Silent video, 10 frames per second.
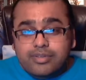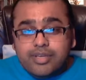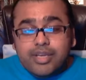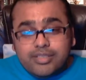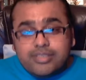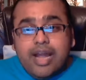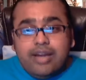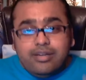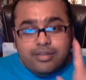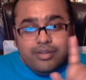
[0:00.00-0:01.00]
It's
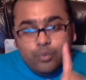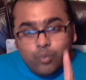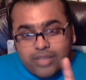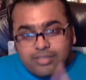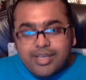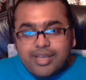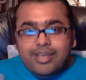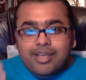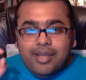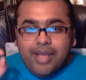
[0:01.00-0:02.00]
that one
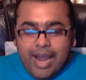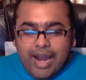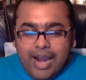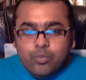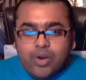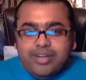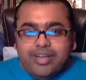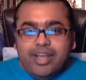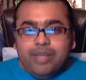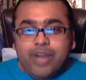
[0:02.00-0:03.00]
thing at one
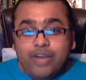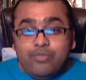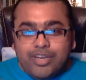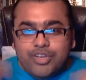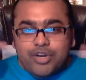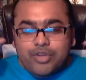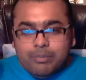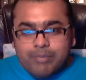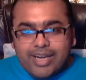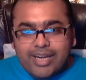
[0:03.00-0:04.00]
time. And when you are
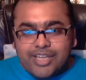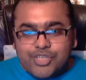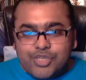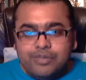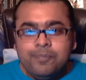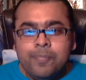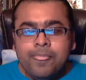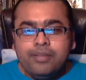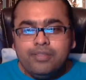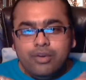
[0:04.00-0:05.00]
doing meditation,
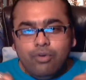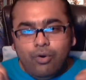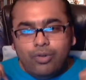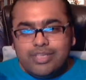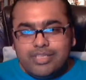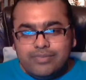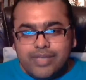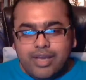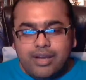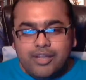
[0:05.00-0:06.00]
then all these
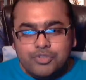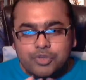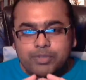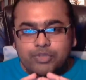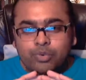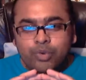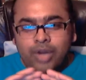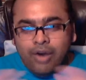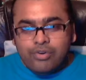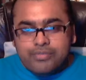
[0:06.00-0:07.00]
vikaras should be thrown
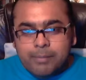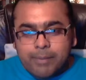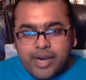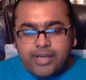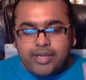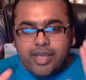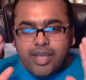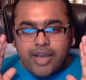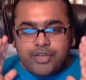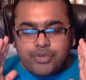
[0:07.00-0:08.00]
out of your mind,
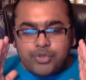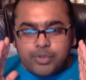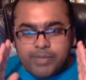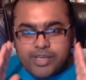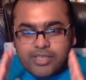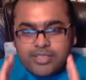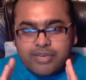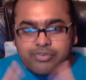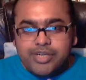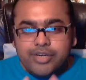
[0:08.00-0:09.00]
and you should be
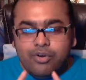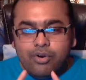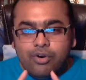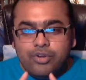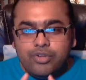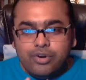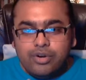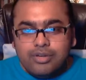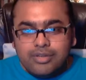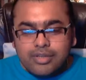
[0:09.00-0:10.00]
concentrated on
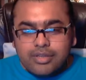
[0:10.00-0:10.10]
your